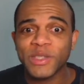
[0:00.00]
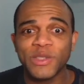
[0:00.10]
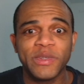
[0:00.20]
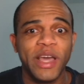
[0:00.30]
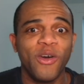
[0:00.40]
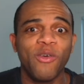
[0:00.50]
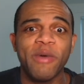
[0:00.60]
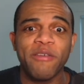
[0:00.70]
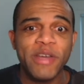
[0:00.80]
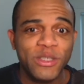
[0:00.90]
You get all my
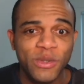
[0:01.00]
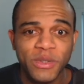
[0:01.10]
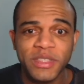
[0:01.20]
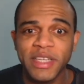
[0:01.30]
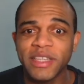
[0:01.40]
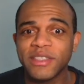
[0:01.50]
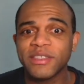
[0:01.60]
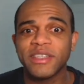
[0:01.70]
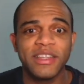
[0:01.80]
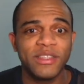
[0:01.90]
resources,
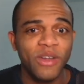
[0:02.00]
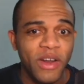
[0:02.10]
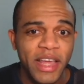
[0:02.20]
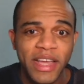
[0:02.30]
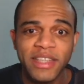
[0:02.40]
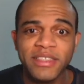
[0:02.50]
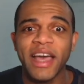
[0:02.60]
knowledge,